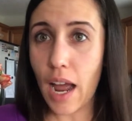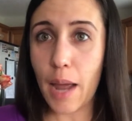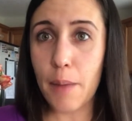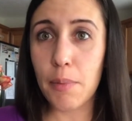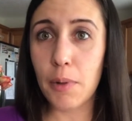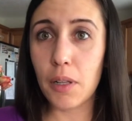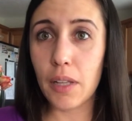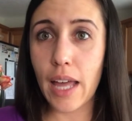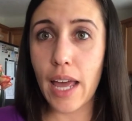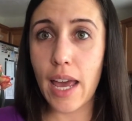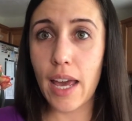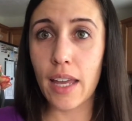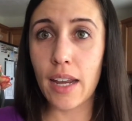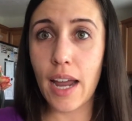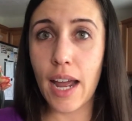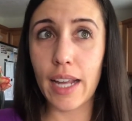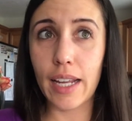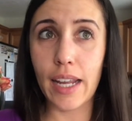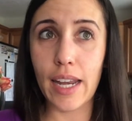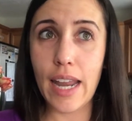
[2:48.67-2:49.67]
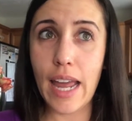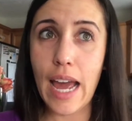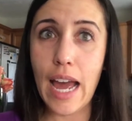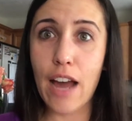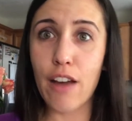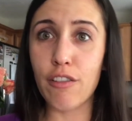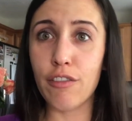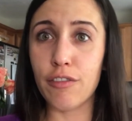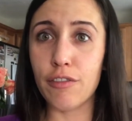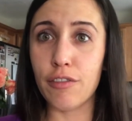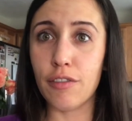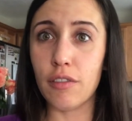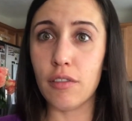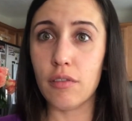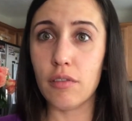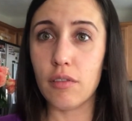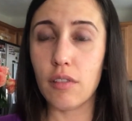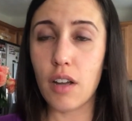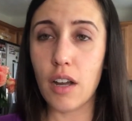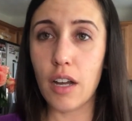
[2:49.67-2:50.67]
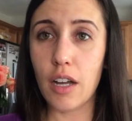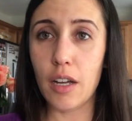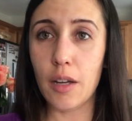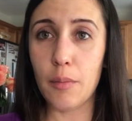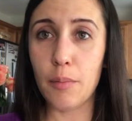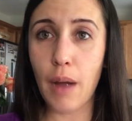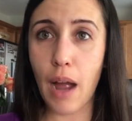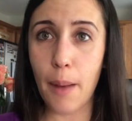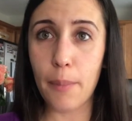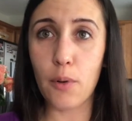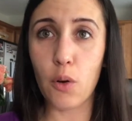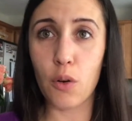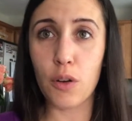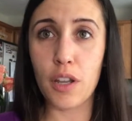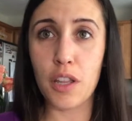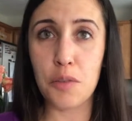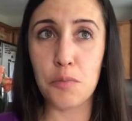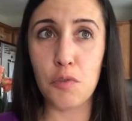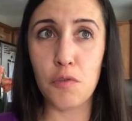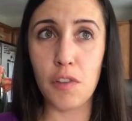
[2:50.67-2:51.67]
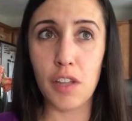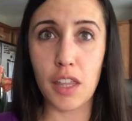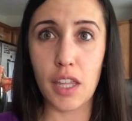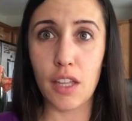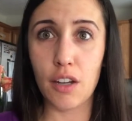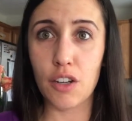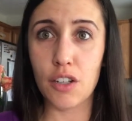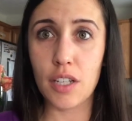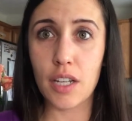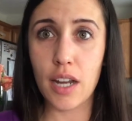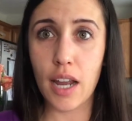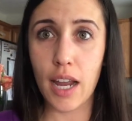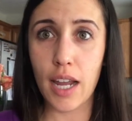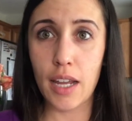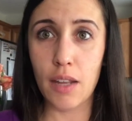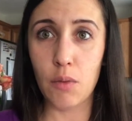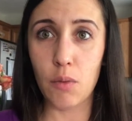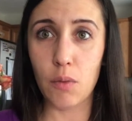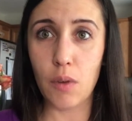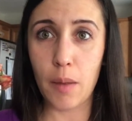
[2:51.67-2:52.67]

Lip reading: can have popcorn at the movie theater tonight.